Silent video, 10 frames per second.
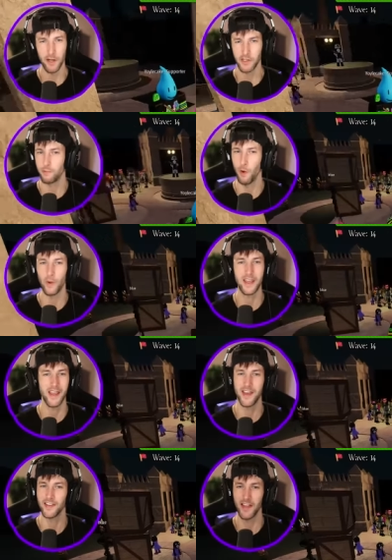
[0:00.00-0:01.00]
much, but we
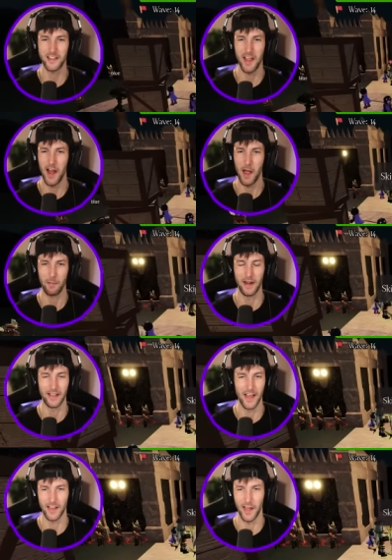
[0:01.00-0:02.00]
can't let that happen
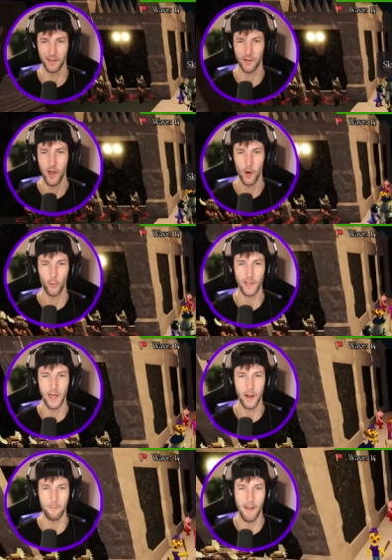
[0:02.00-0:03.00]
again, guys. We
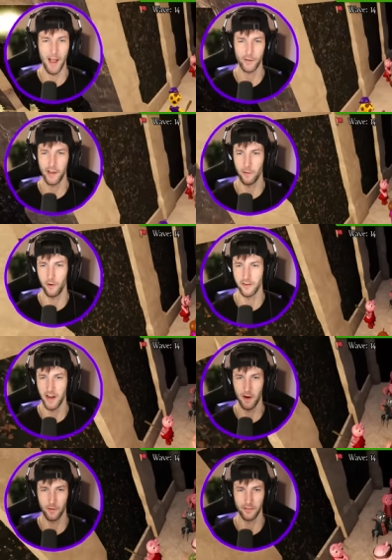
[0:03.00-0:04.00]
got to max out our
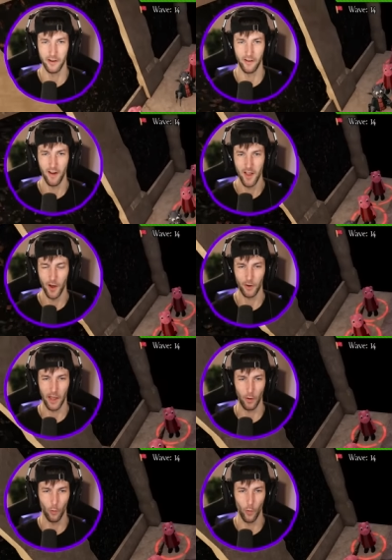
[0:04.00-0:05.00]
towers here.
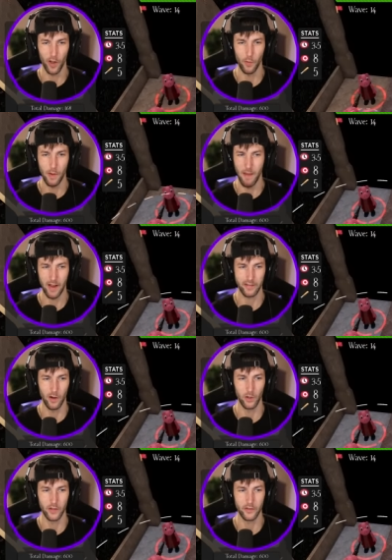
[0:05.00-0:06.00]
Okay, what can we max
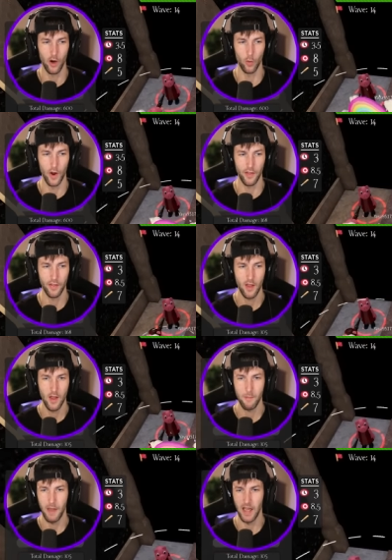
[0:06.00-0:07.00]
out? Let's go with
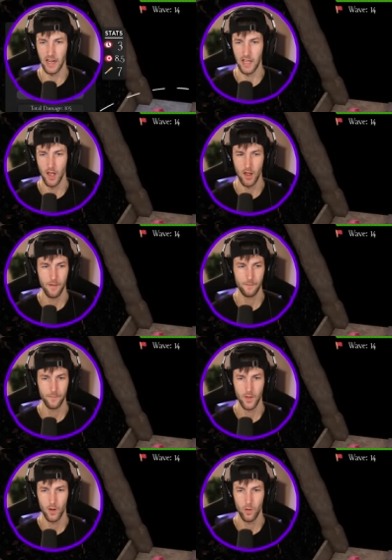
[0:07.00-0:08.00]
Penny.
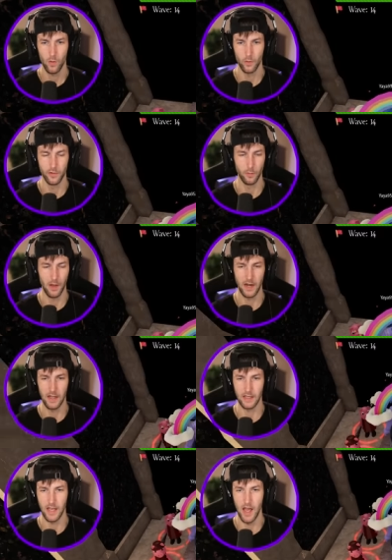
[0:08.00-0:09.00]
We'll do
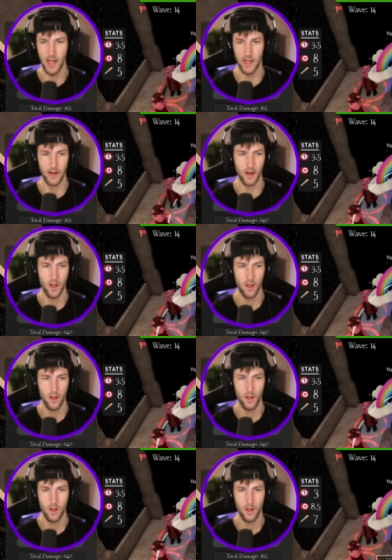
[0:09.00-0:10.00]
Penny again.
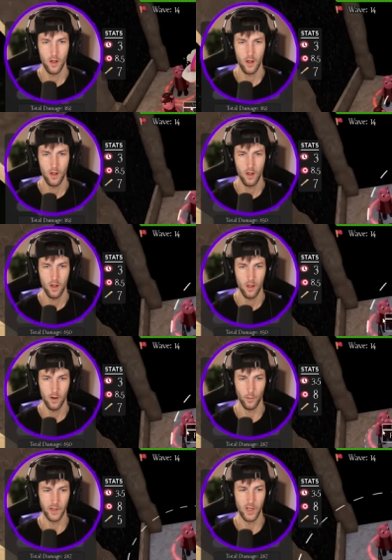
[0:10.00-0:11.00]

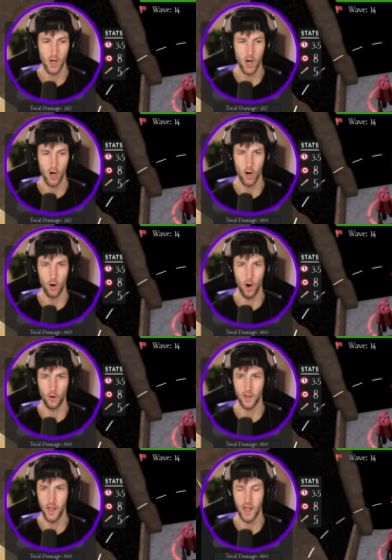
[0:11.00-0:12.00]
There we go.
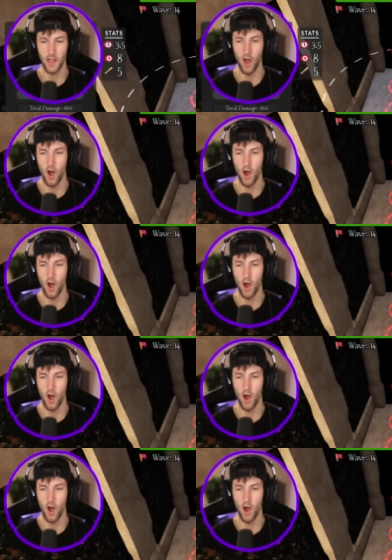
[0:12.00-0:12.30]
Okay.